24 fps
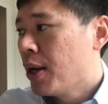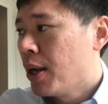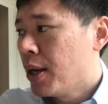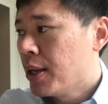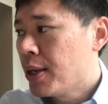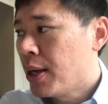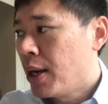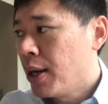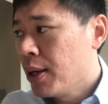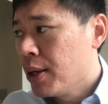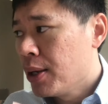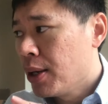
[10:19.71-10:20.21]

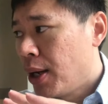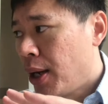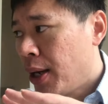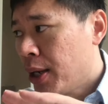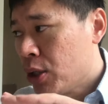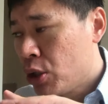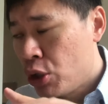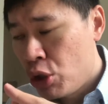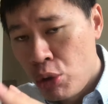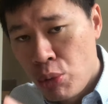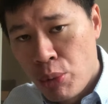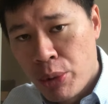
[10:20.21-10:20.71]
And
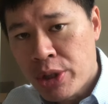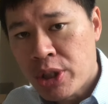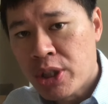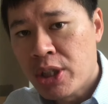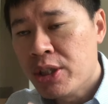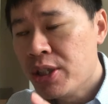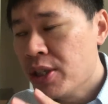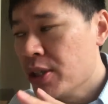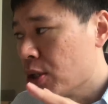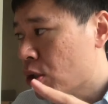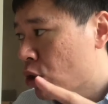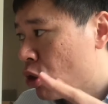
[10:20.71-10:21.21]
I
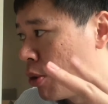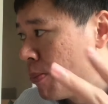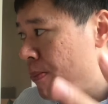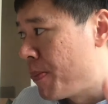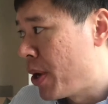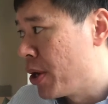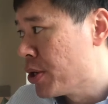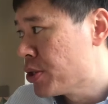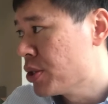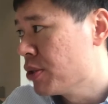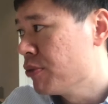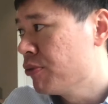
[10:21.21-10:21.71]
curiously did a
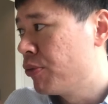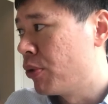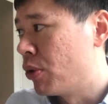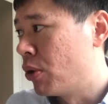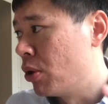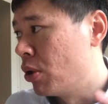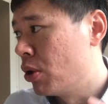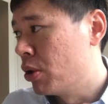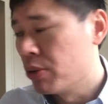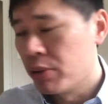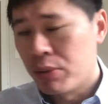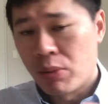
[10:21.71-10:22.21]
comparison
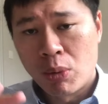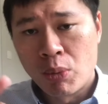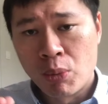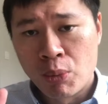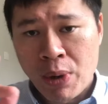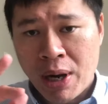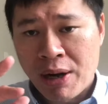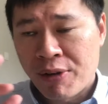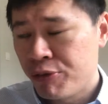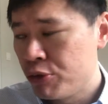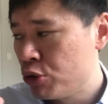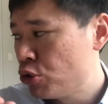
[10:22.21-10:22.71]
for a
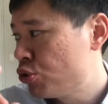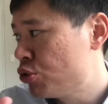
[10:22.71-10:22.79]
rough